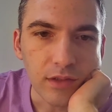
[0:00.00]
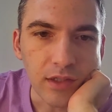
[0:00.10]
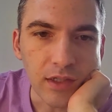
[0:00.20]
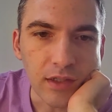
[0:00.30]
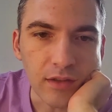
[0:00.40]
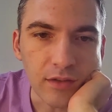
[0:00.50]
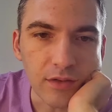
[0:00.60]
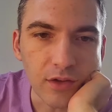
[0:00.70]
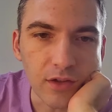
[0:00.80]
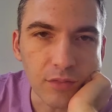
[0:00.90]
and
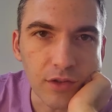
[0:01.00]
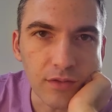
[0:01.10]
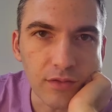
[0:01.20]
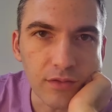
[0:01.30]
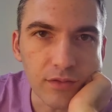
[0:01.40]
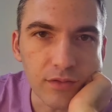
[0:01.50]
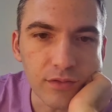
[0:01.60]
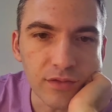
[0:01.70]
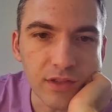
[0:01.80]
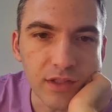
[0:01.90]
talk about ouds
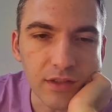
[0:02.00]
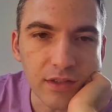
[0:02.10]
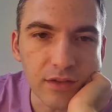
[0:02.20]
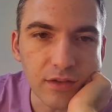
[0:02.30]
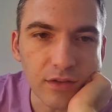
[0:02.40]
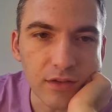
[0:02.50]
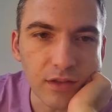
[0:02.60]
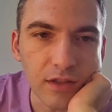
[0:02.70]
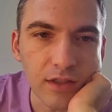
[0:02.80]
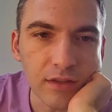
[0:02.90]
that I see
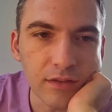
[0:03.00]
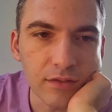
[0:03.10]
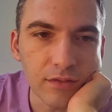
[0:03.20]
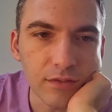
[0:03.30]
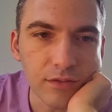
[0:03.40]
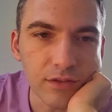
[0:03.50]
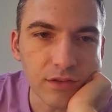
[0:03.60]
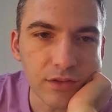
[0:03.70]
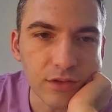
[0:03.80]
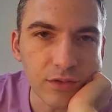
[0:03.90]
online. We're
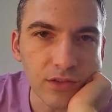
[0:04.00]
just going to go